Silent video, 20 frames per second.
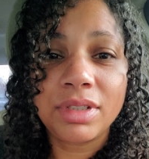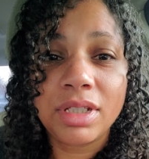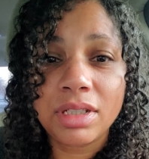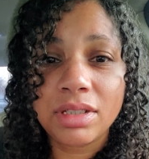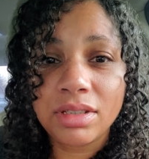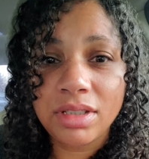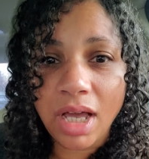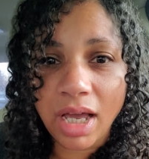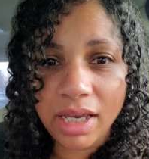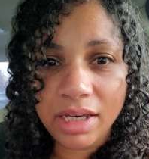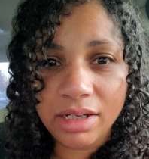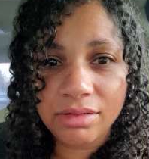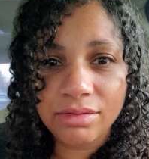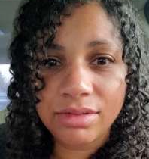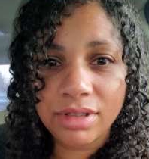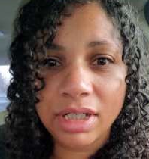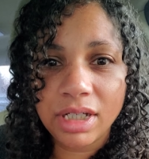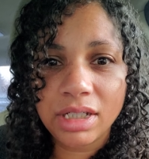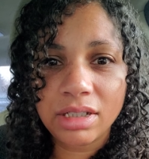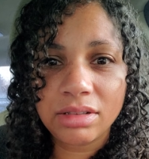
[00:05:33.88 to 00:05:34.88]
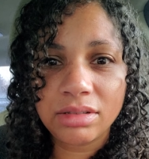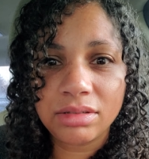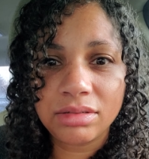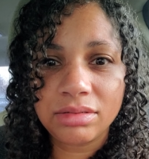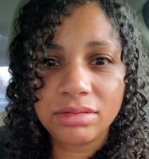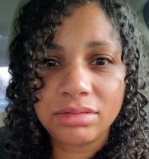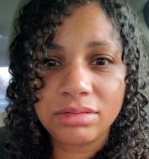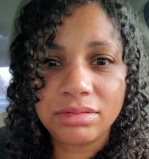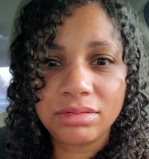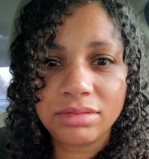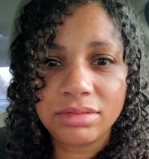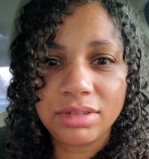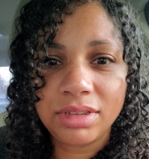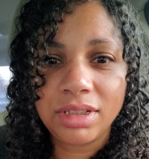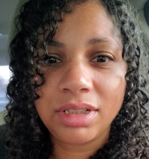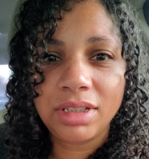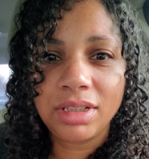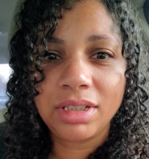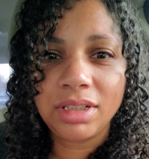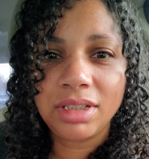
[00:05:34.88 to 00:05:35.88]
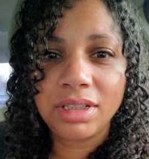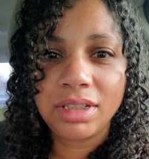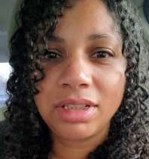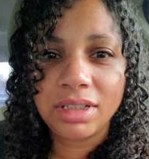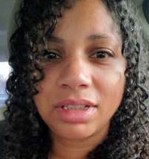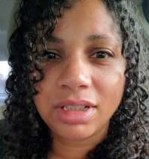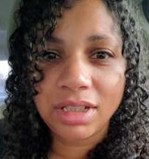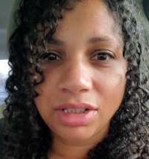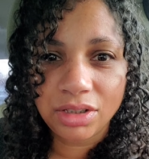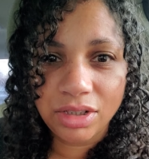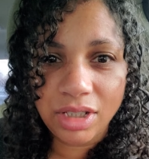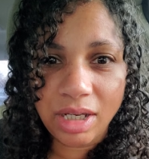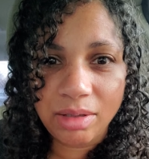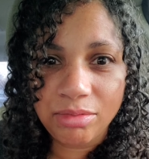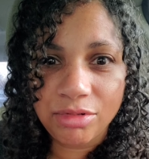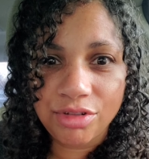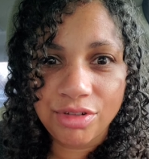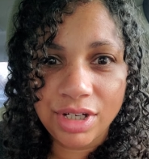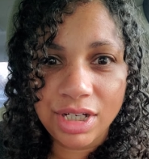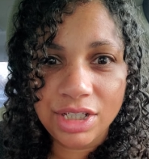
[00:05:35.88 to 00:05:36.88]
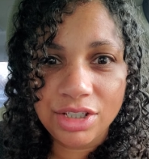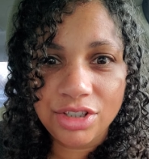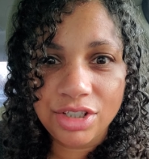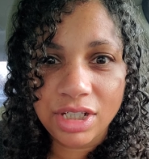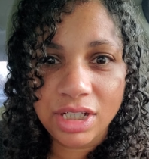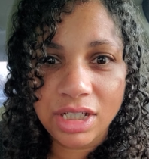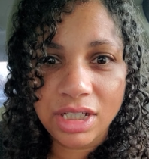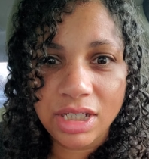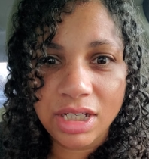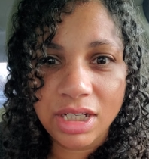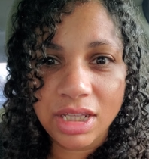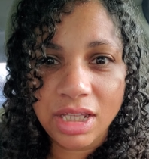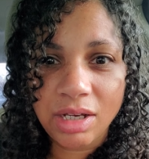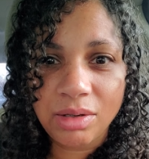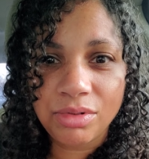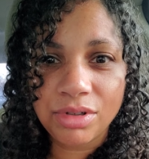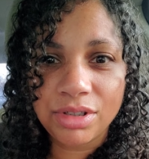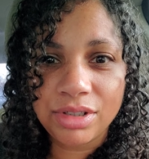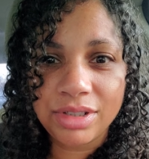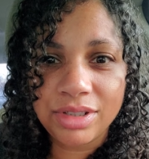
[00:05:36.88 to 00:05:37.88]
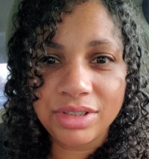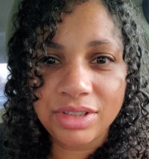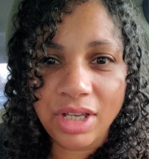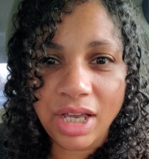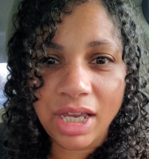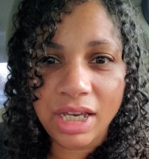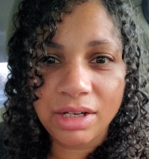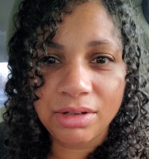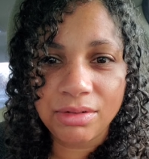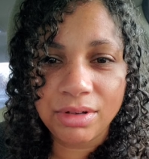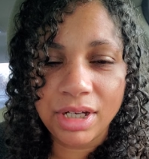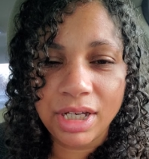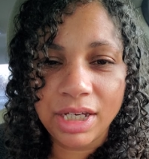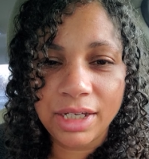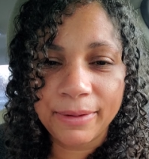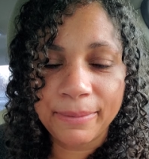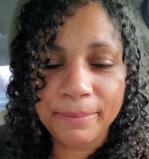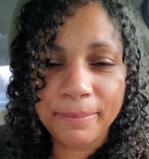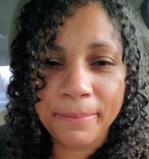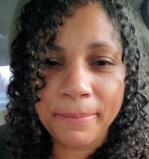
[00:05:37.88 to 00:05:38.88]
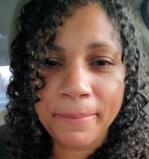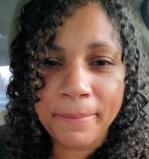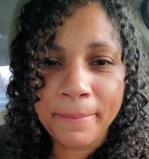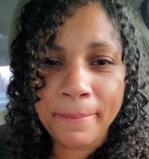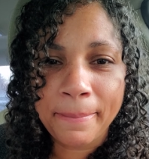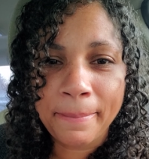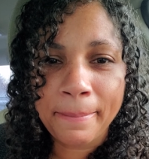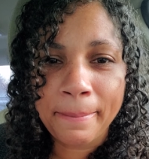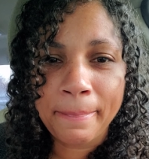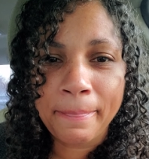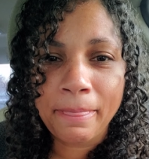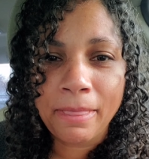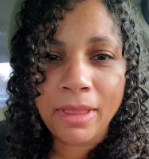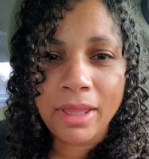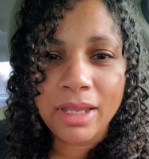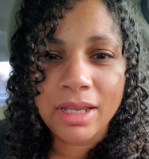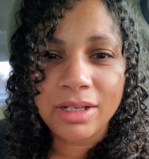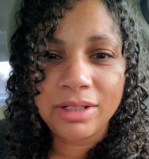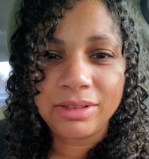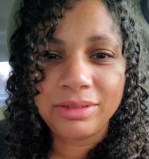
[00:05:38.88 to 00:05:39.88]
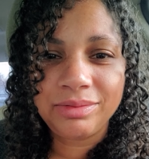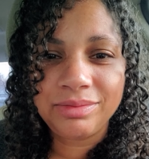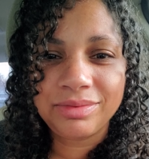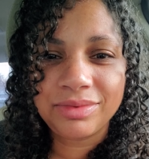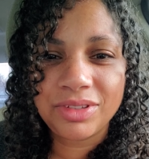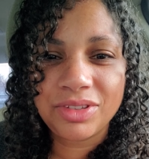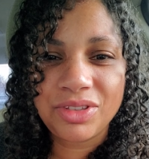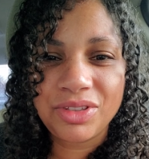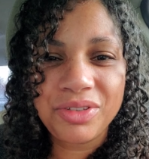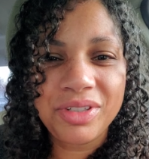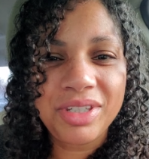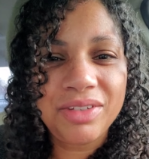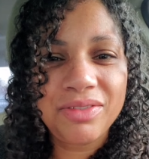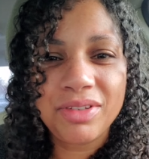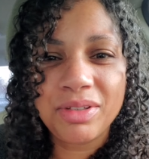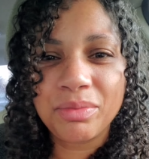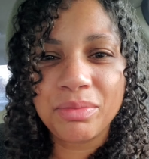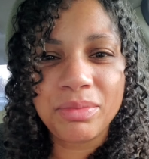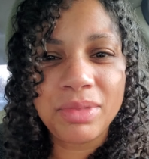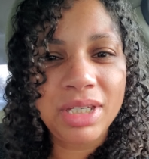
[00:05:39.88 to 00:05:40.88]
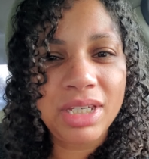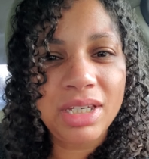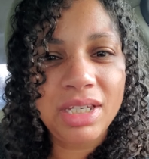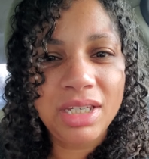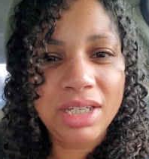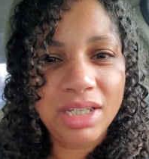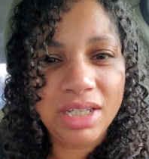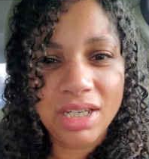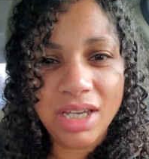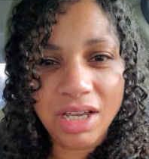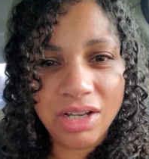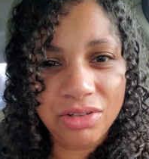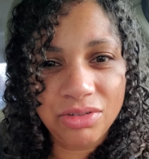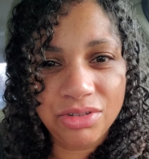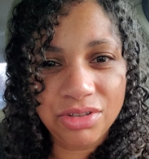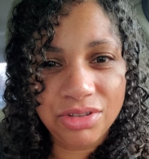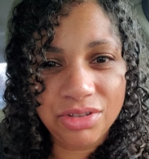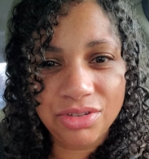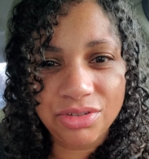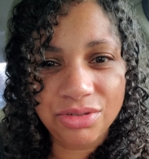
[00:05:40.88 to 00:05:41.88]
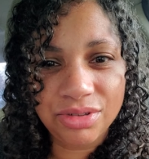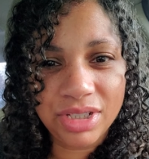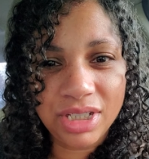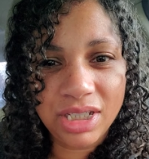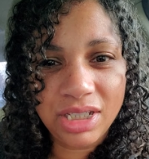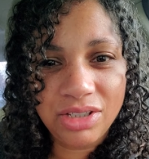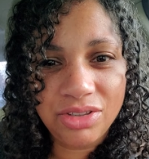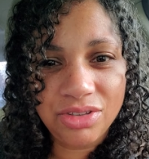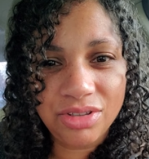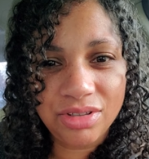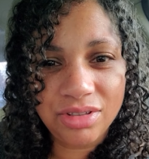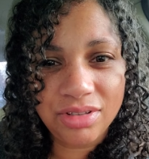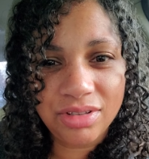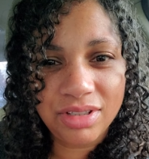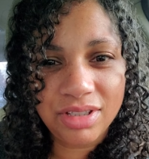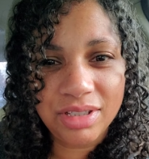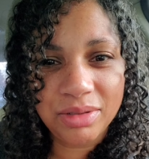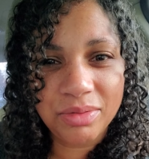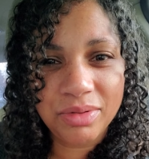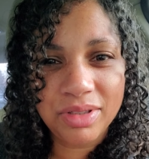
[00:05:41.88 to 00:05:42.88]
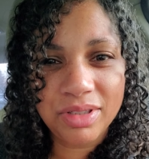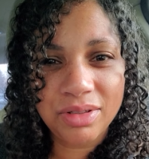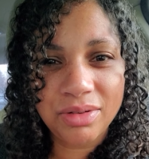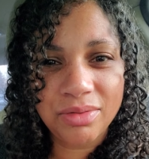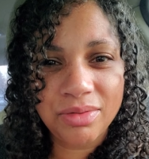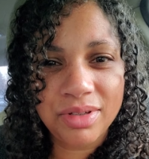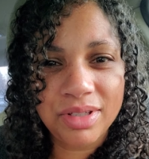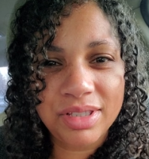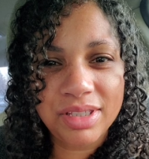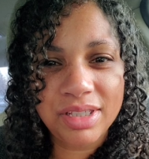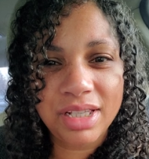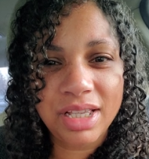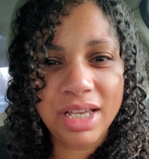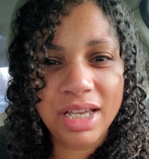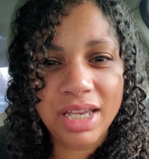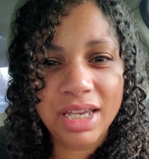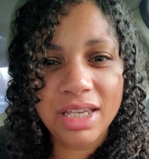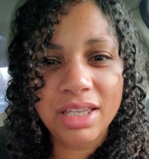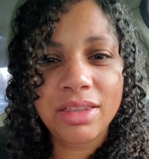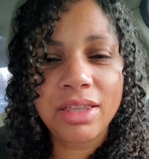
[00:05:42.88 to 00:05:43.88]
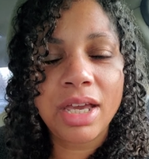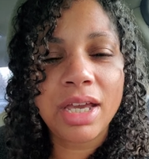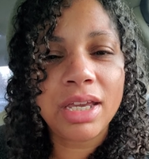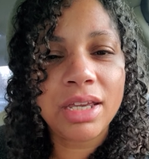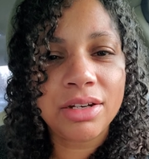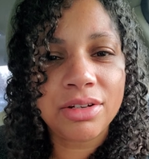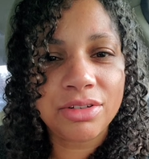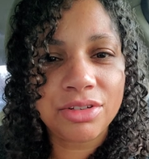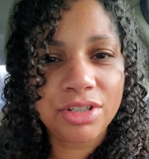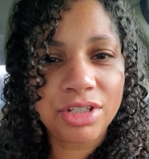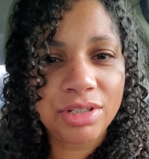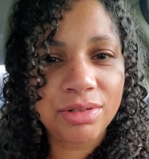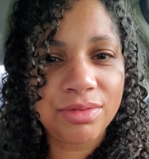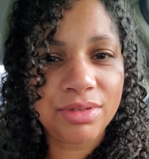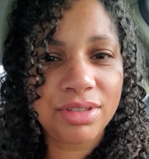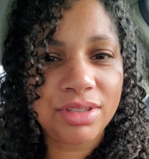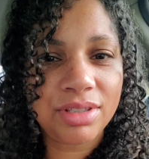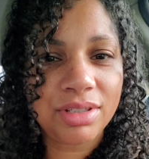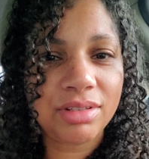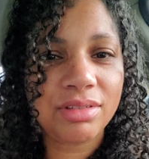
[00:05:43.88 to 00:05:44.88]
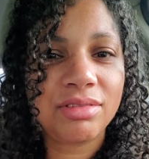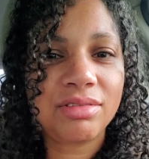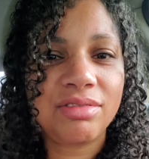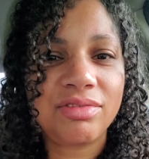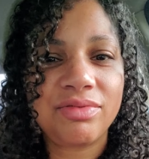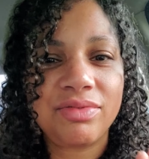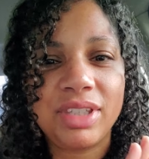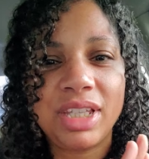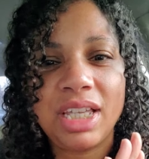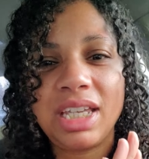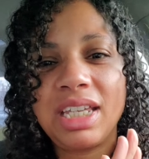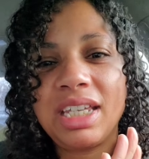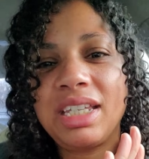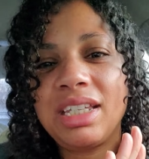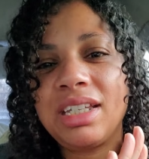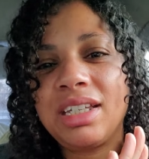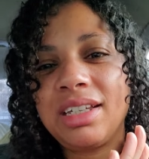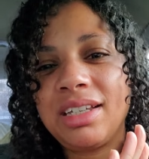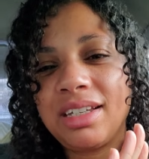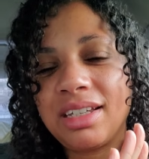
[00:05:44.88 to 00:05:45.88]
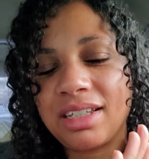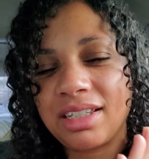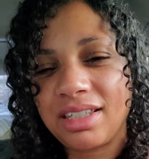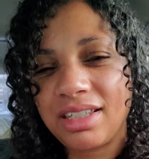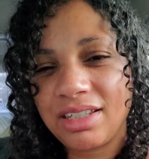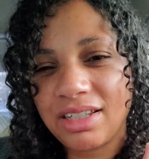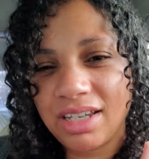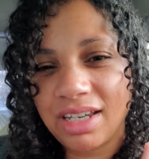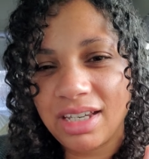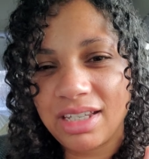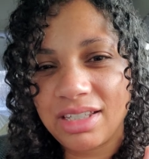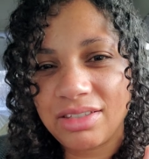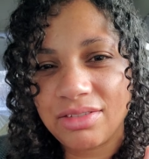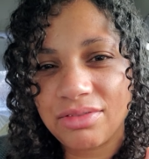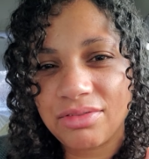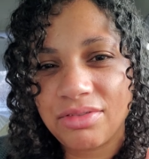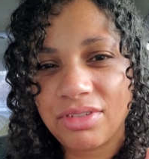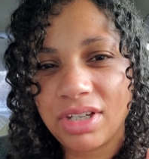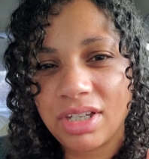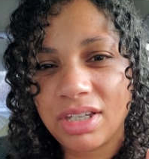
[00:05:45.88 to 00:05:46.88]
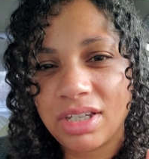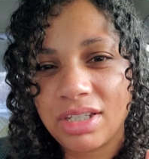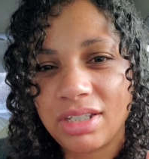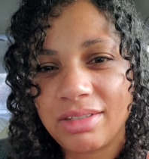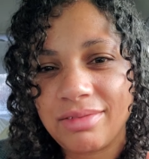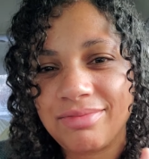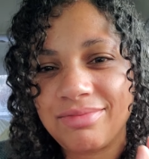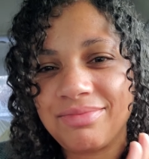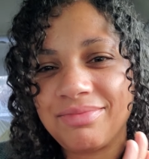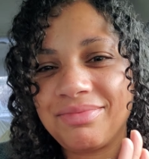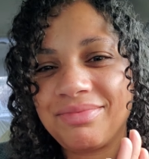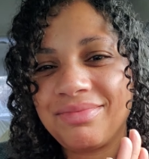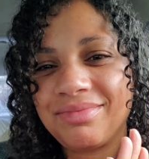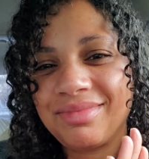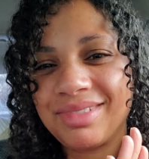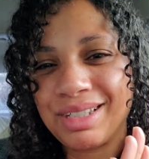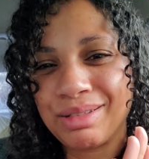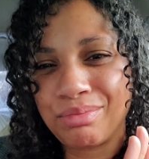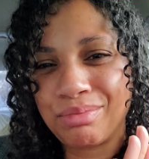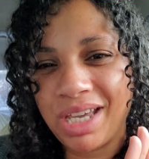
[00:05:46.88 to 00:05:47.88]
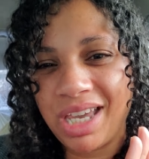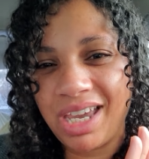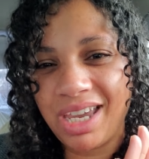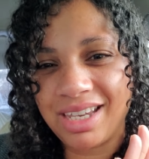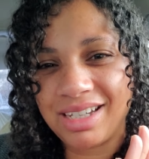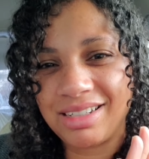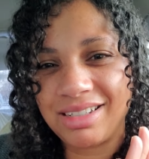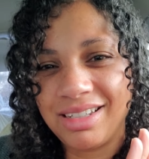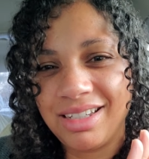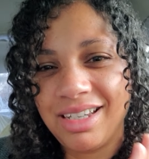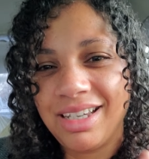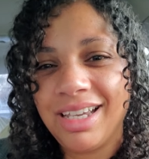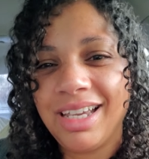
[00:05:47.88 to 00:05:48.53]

desiring collaboration, that were desiring to even be elders or teachers. It was always like that energy was so like, you guys are fucking a pain.